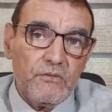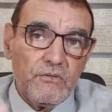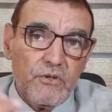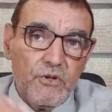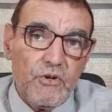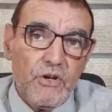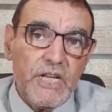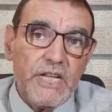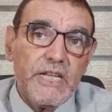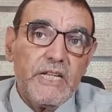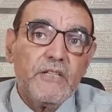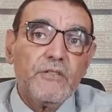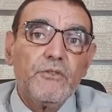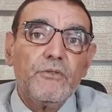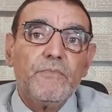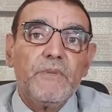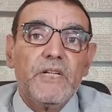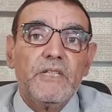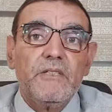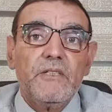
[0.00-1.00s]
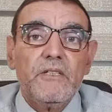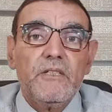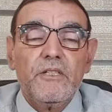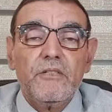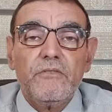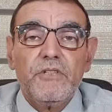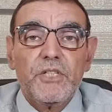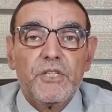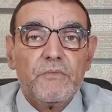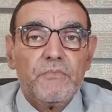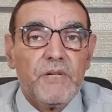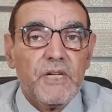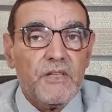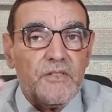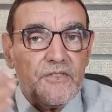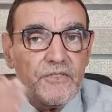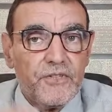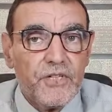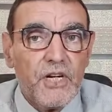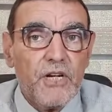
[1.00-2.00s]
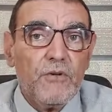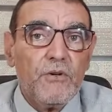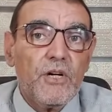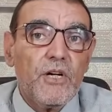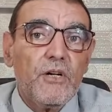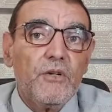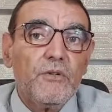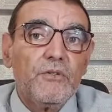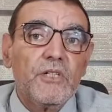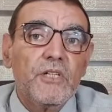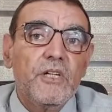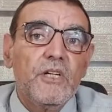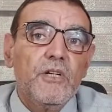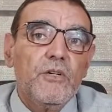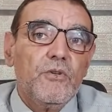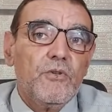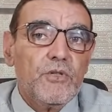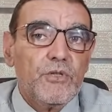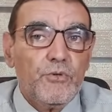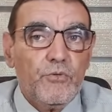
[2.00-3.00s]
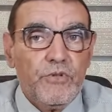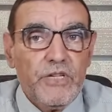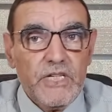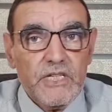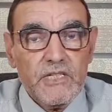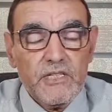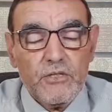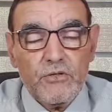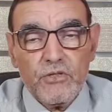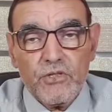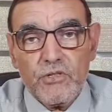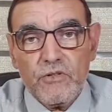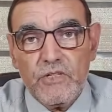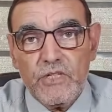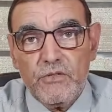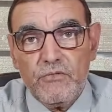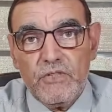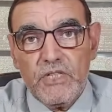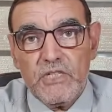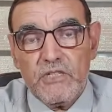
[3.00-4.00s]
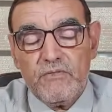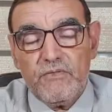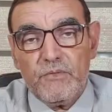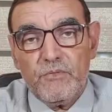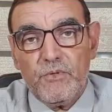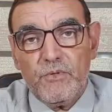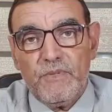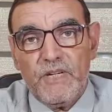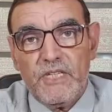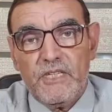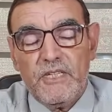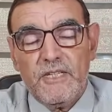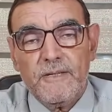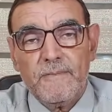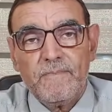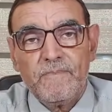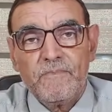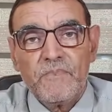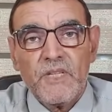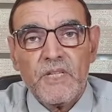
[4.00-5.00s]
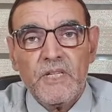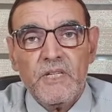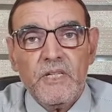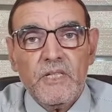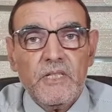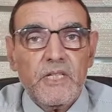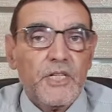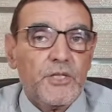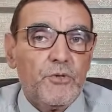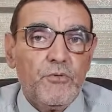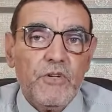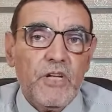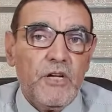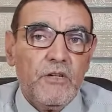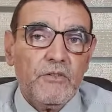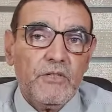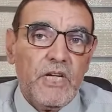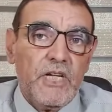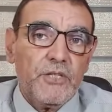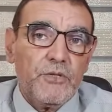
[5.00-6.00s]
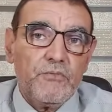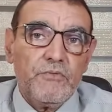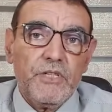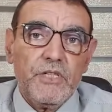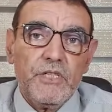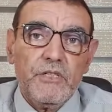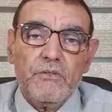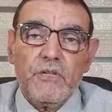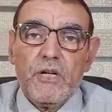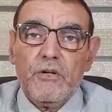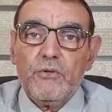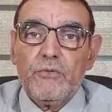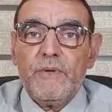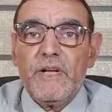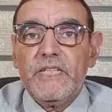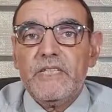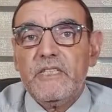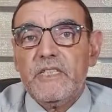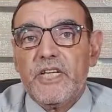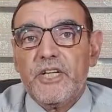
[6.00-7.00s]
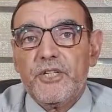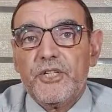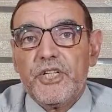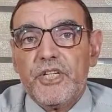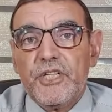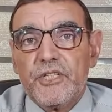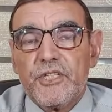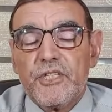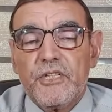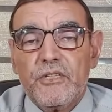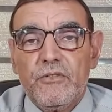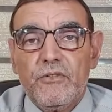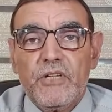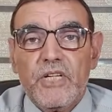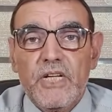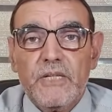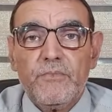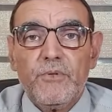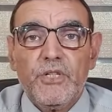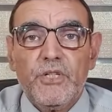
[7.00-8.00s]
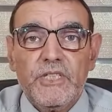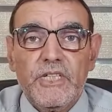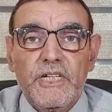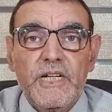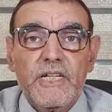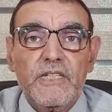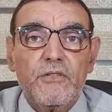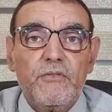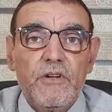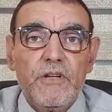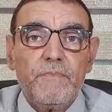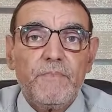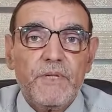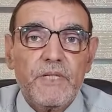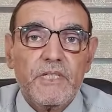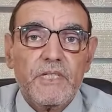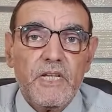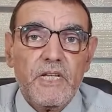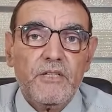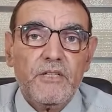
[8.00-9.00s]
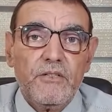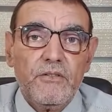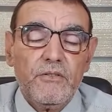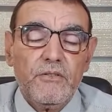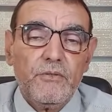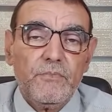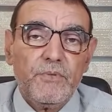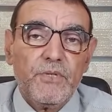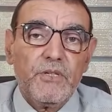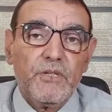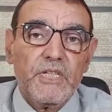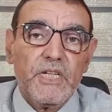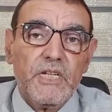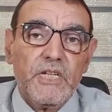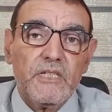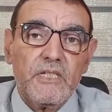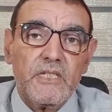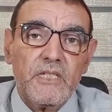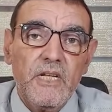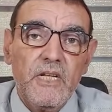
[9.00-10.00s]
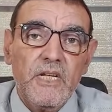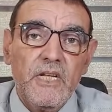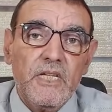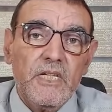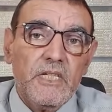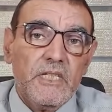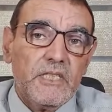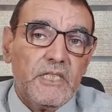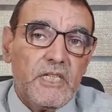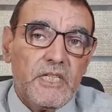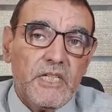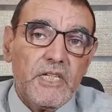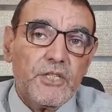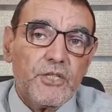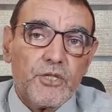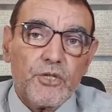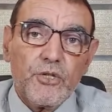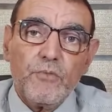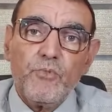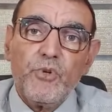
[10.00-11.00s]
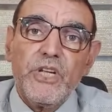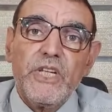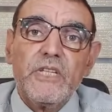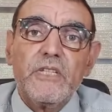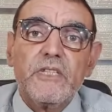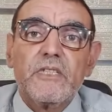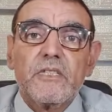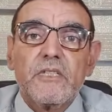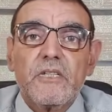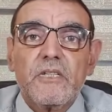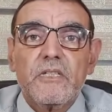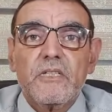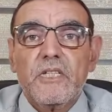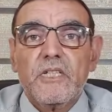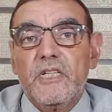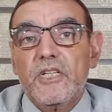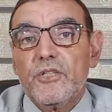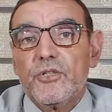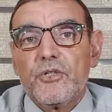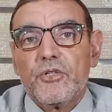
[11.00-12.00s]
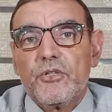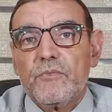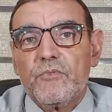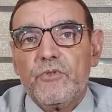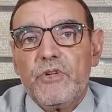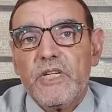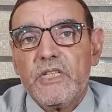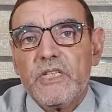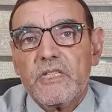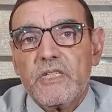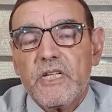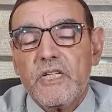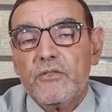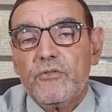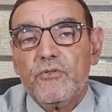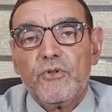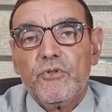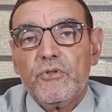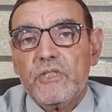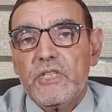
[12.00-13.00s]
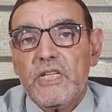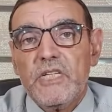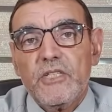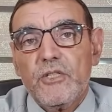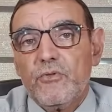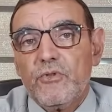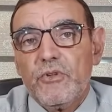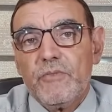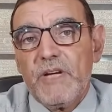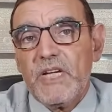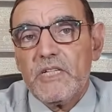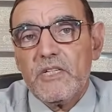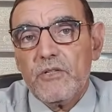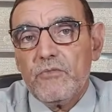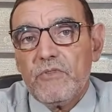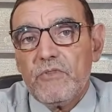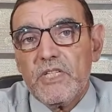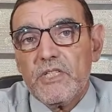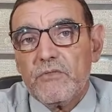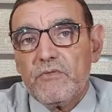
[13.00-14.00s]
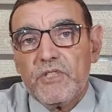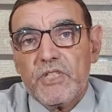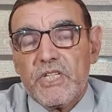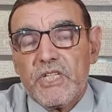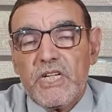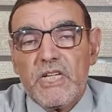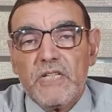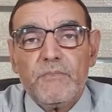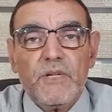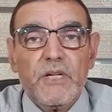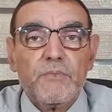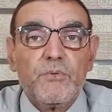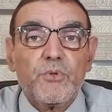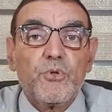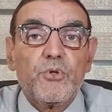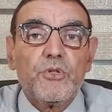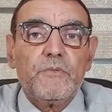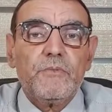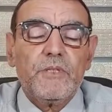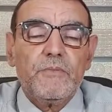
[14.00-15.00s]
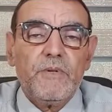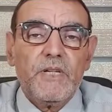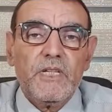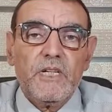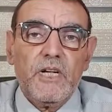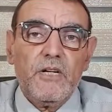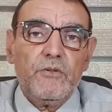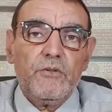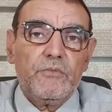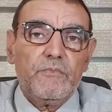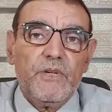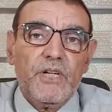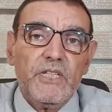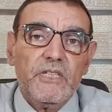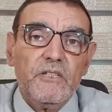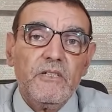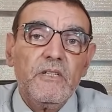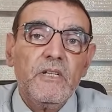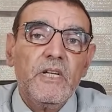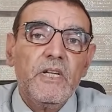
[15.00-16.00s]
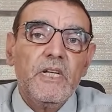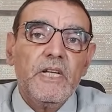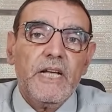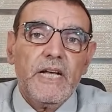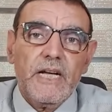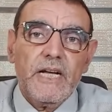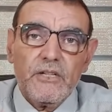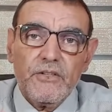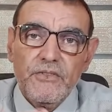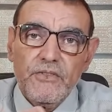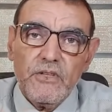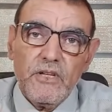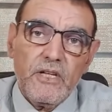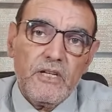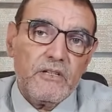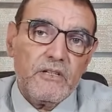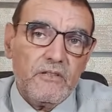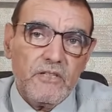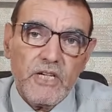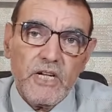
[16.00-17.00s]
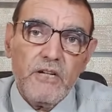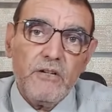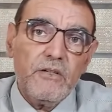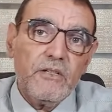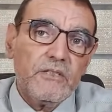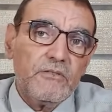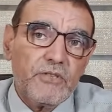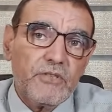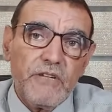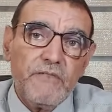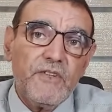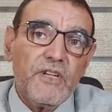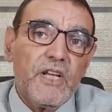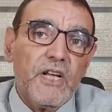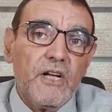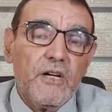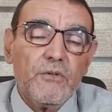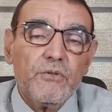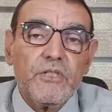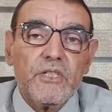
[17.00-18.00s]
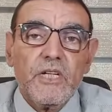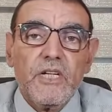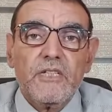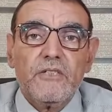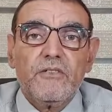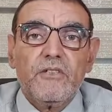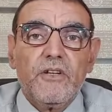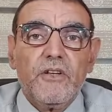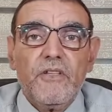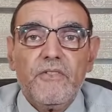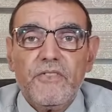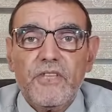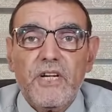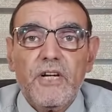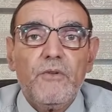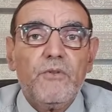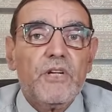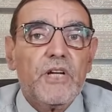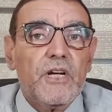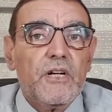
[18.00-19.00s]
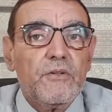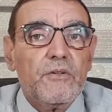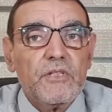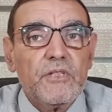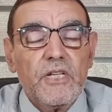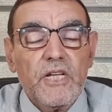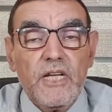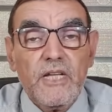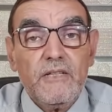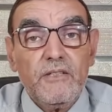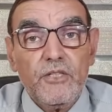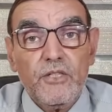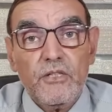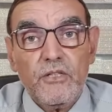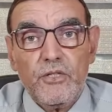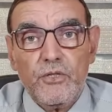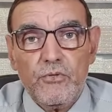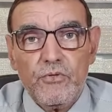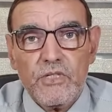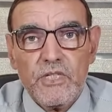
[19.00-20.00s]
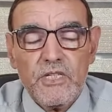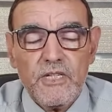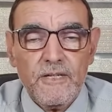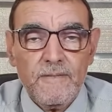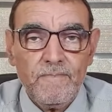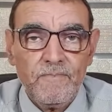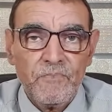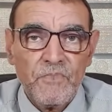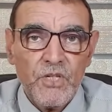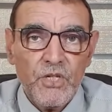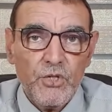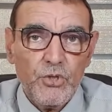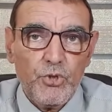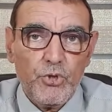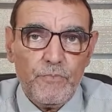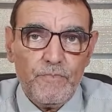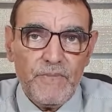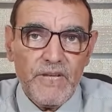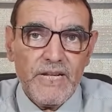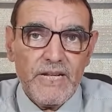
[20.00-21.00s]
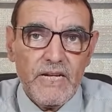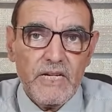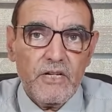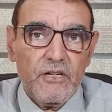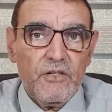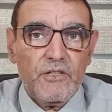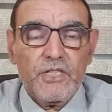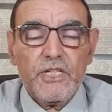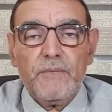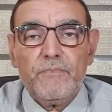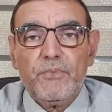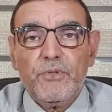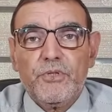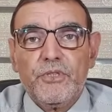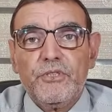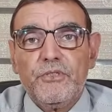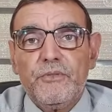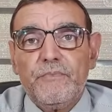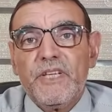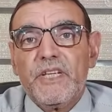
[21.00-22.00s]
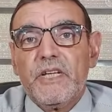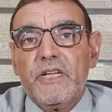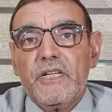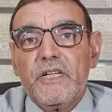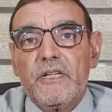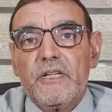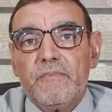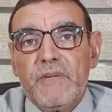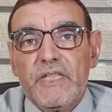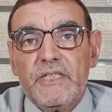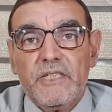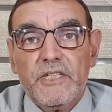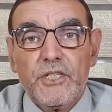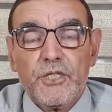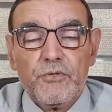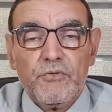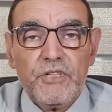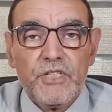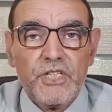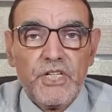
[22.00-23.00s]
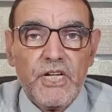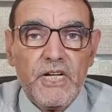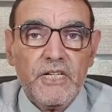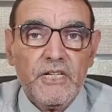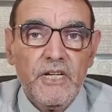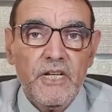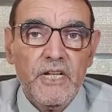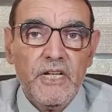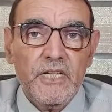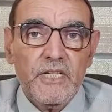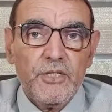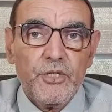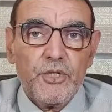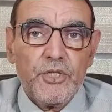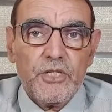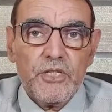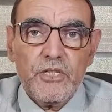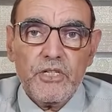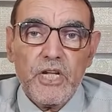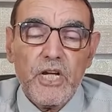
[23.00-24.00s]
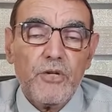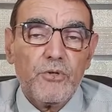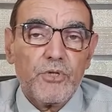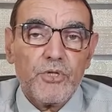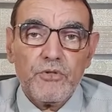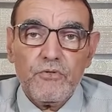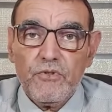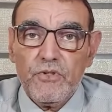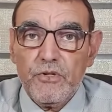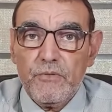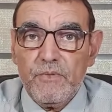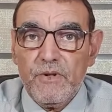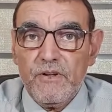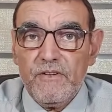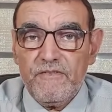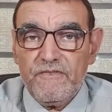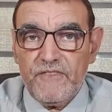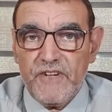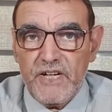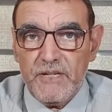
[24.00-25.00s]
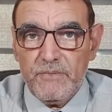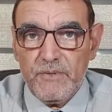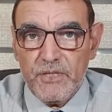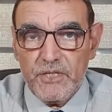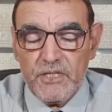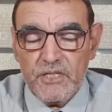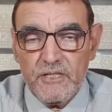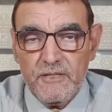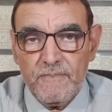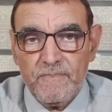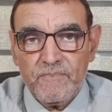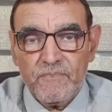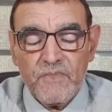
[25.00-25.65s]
clean the body, which might throw out all the solid waste from the body. As you know that when our body digests the carbohydrates, the lipids, and the proteins, there is some waste, and there is remaining waste which cannot be absorbed by our body, are driven out, are thrown out, and using the mechanical support, the mechanical matrix, which are non-soluble fibers.